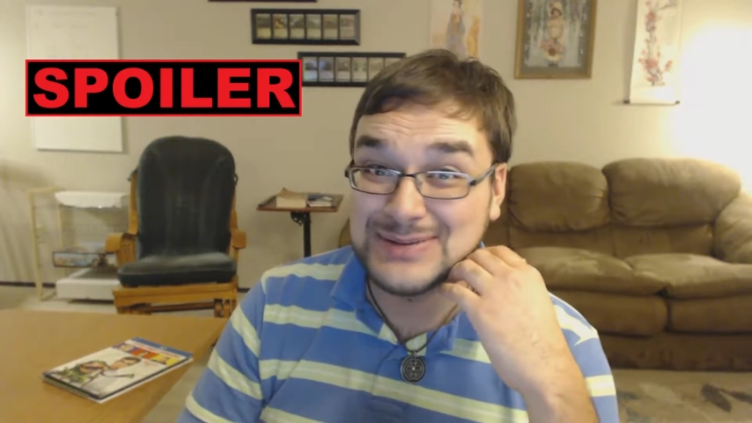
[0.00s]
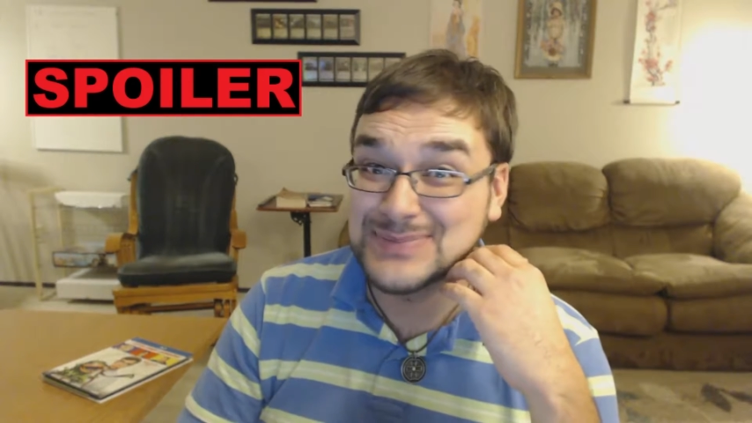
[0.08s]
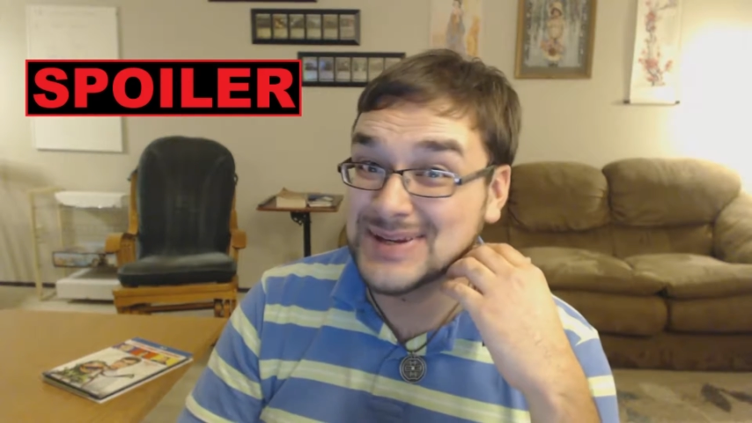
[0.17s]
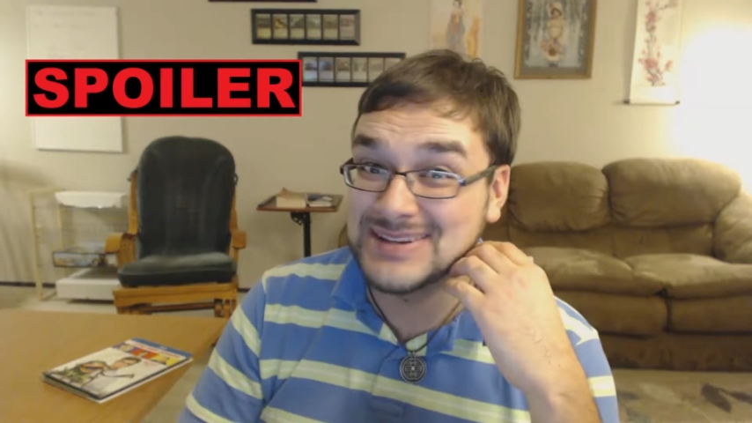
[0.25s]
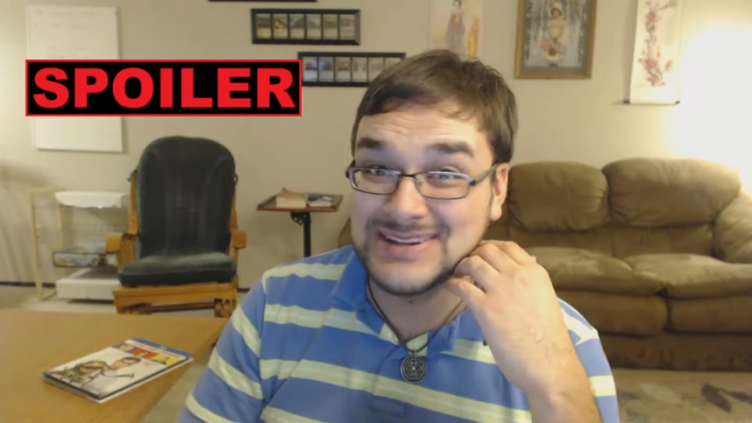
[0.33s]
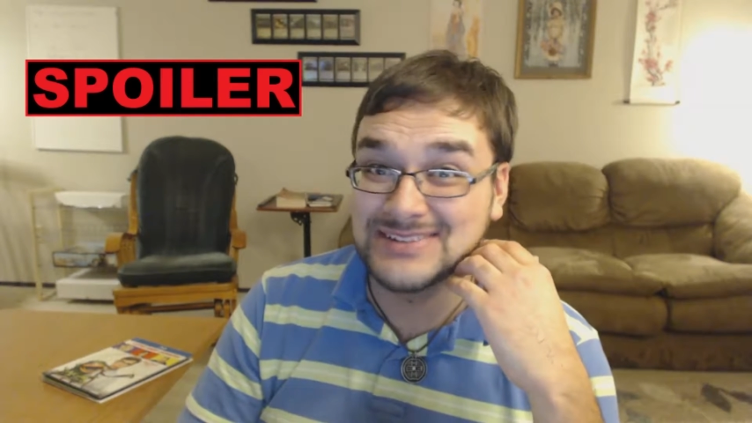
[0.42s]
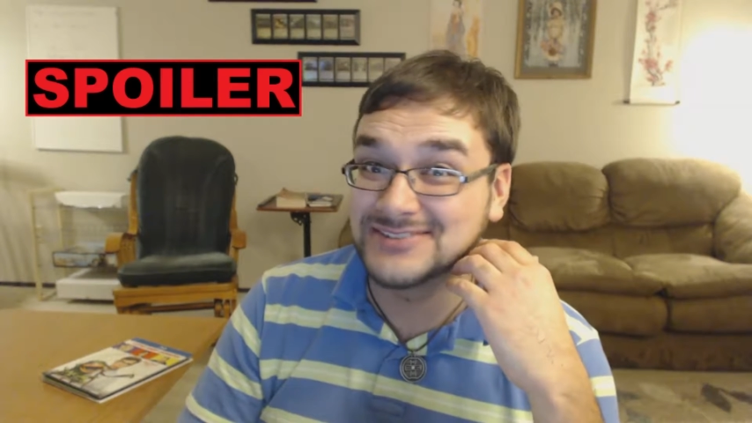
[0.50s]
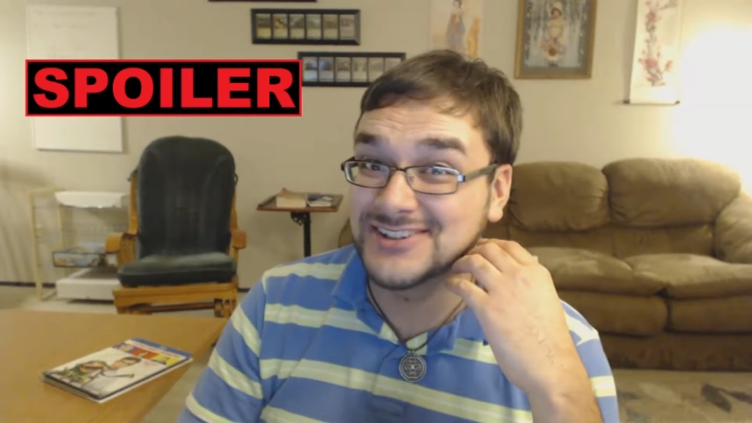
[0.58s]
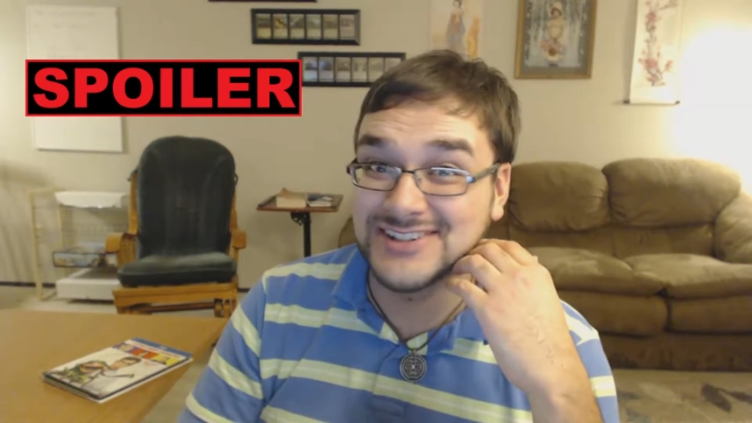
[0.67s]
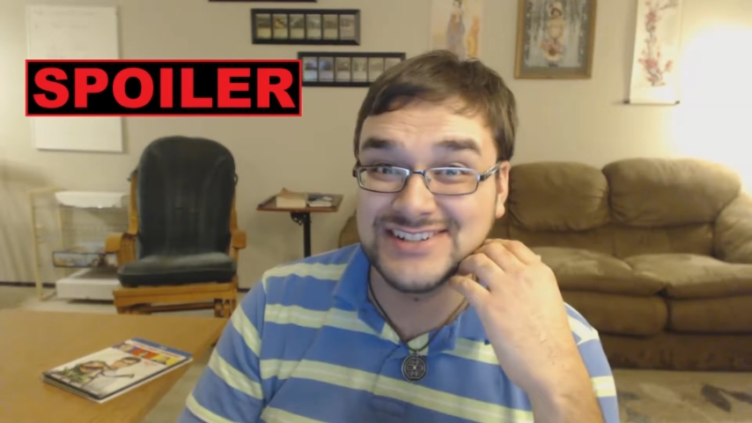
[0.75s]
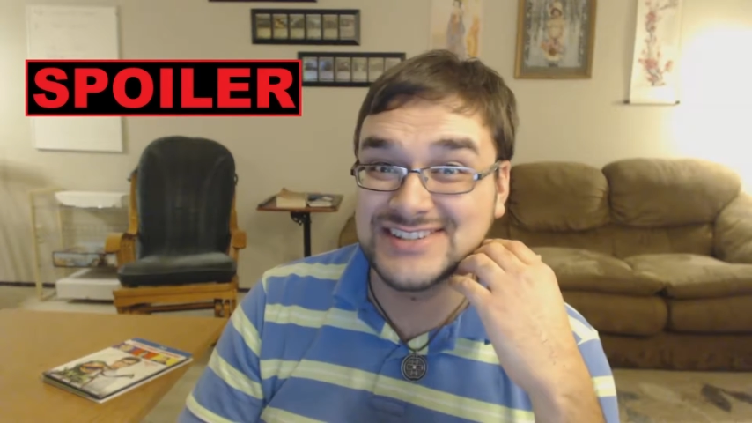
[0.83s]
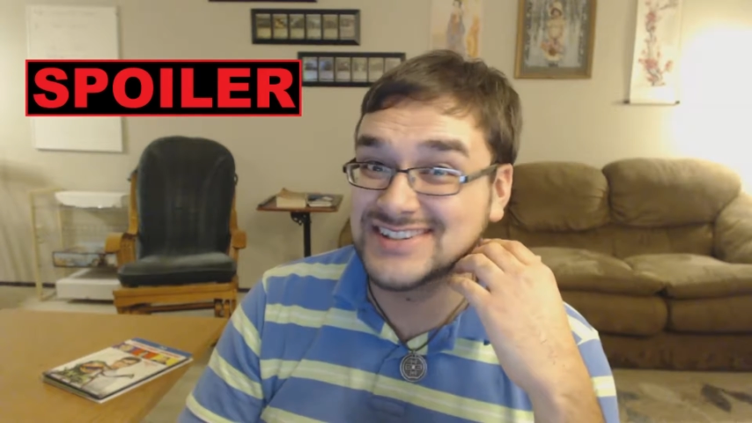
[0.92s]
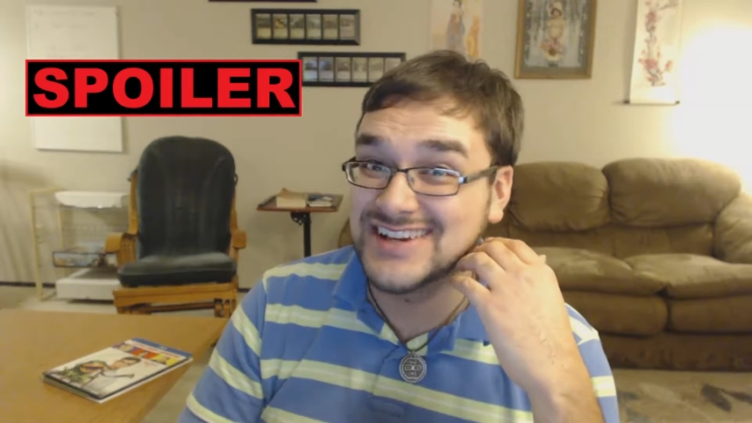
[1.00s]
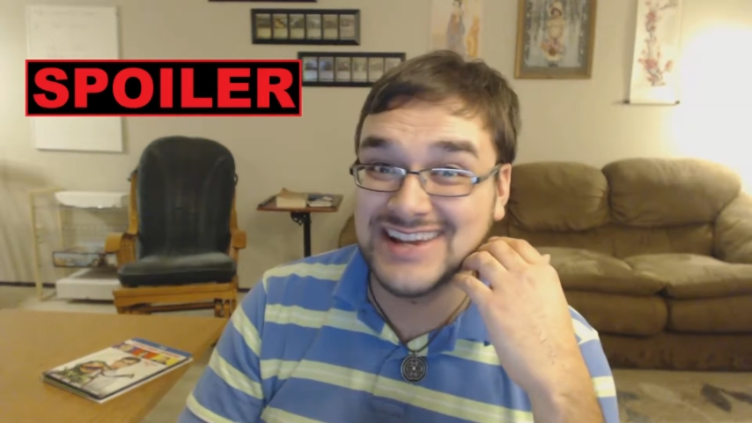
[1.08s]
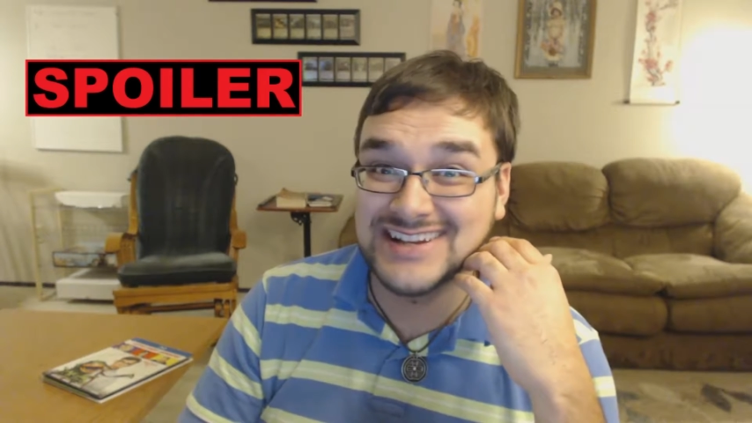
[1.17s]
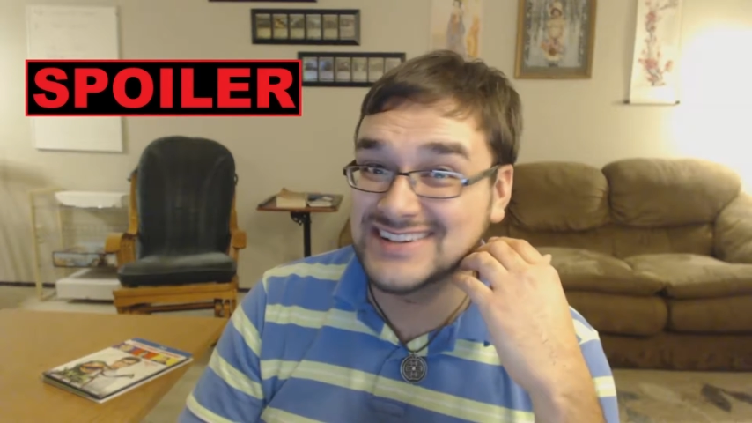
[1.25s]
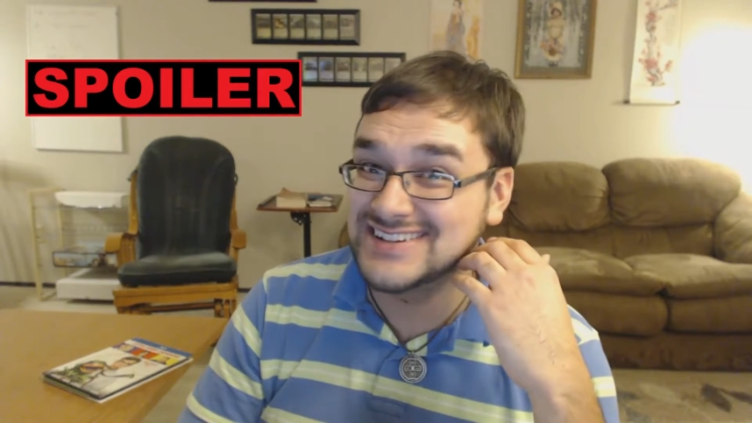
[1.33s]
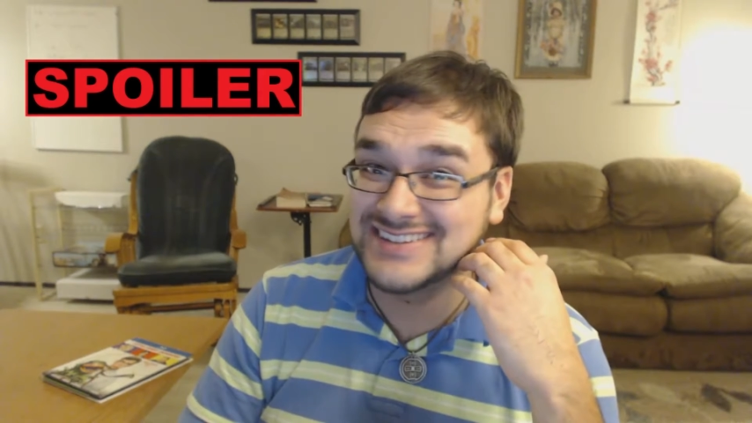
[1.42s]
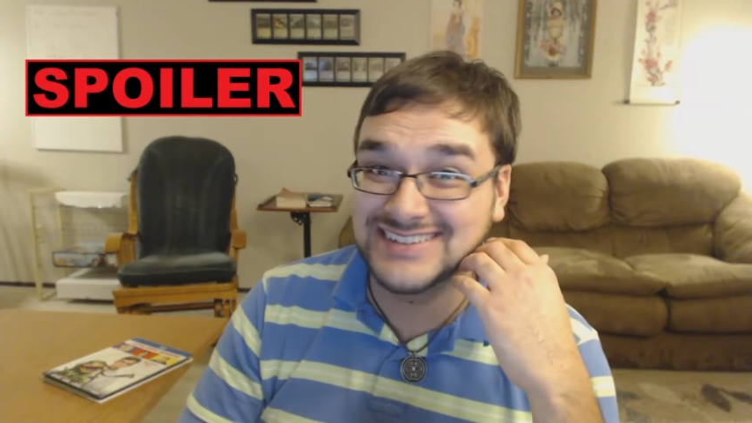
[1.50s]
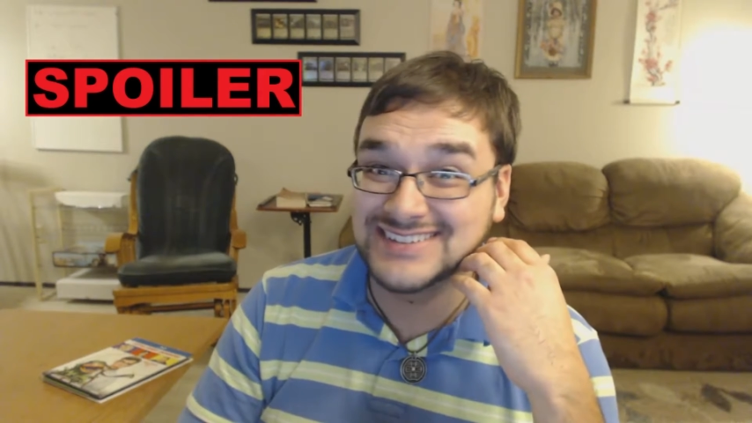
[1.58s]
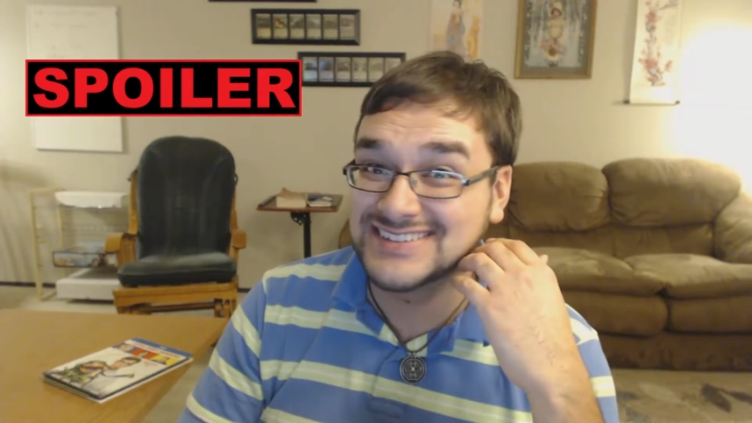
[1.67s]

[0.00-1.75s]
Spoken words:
opinion of Christianity.